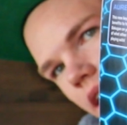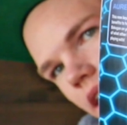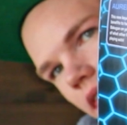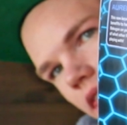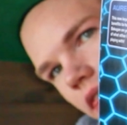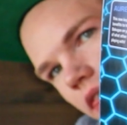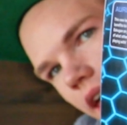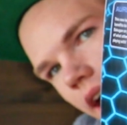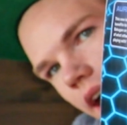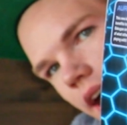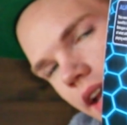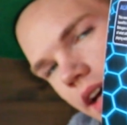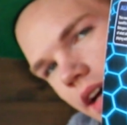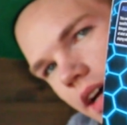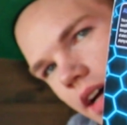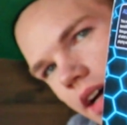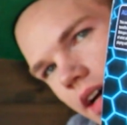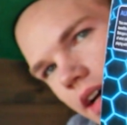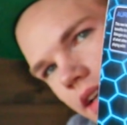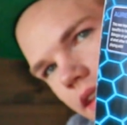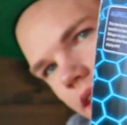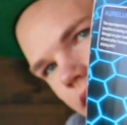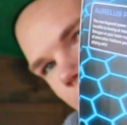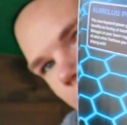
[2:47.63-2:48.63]

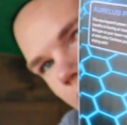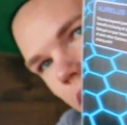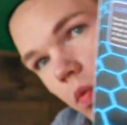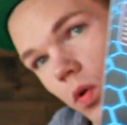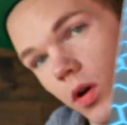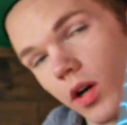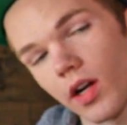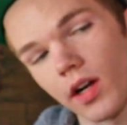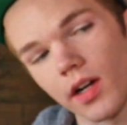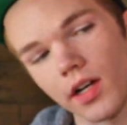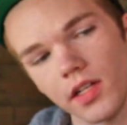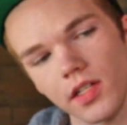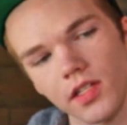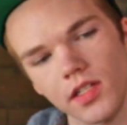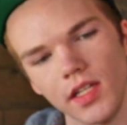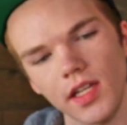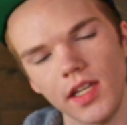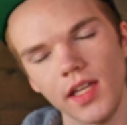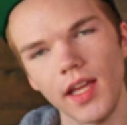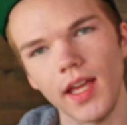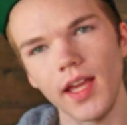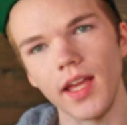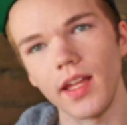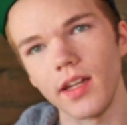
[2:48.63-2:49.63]
that we're gonna
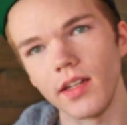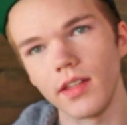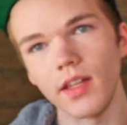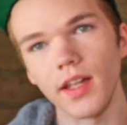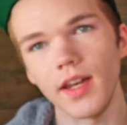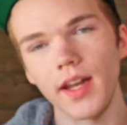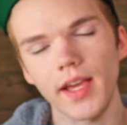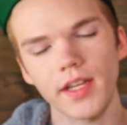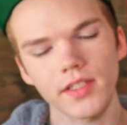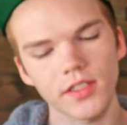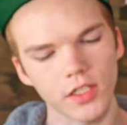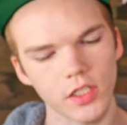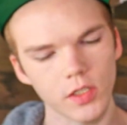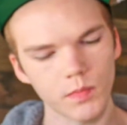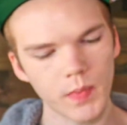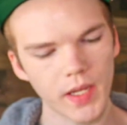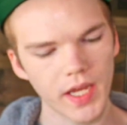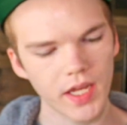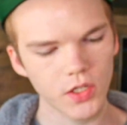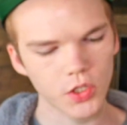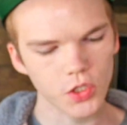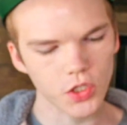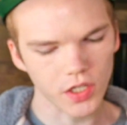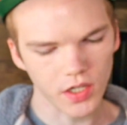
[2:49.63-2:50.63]
see in the next
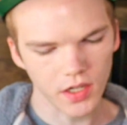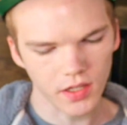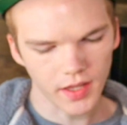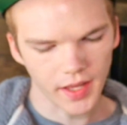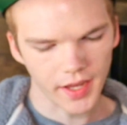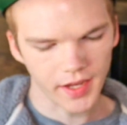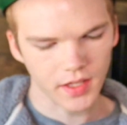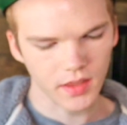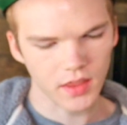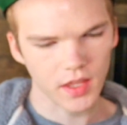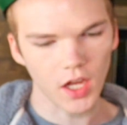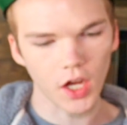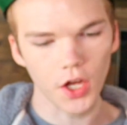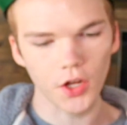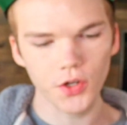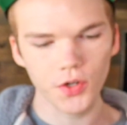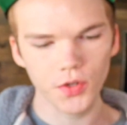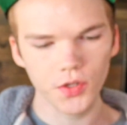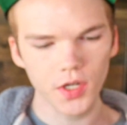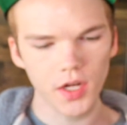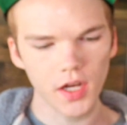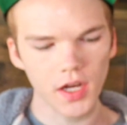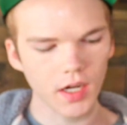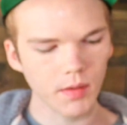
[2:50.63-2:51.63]
expansion, like the
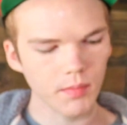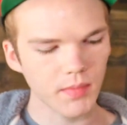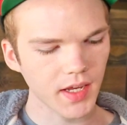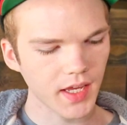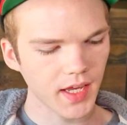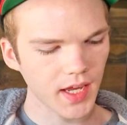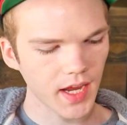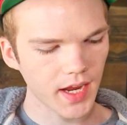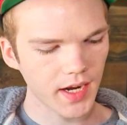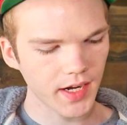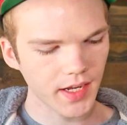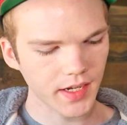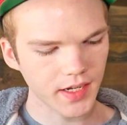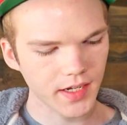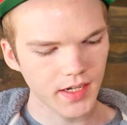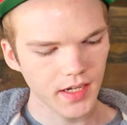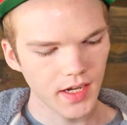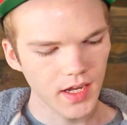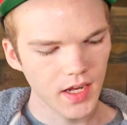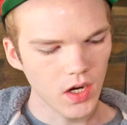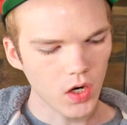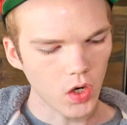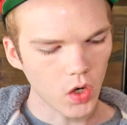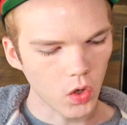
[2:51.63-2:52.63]
Underdog mechanic,
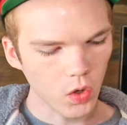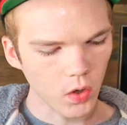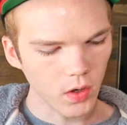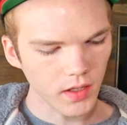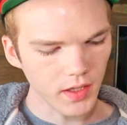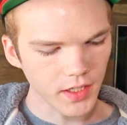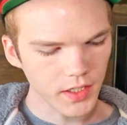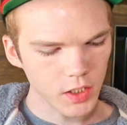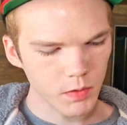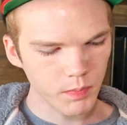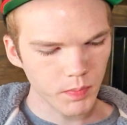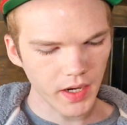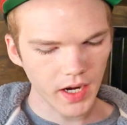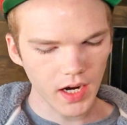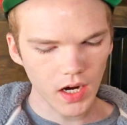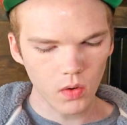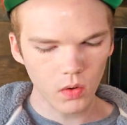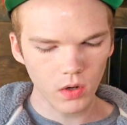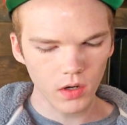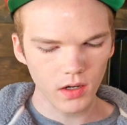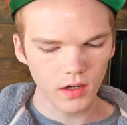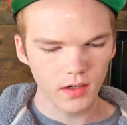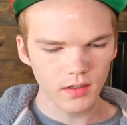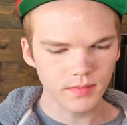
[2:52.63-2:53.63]
Aurelus
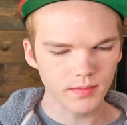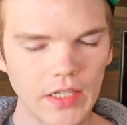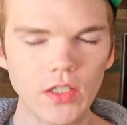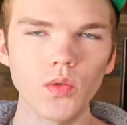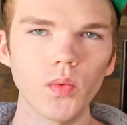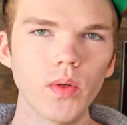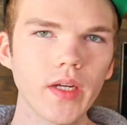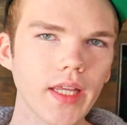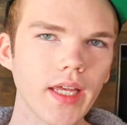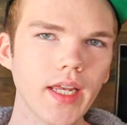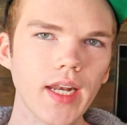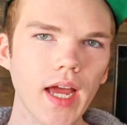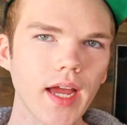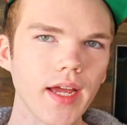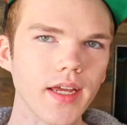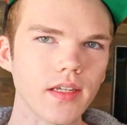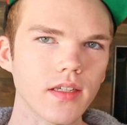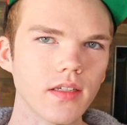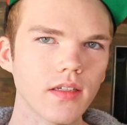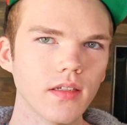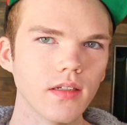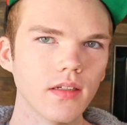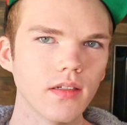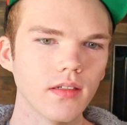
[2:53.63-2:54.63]
Power. It's really nice.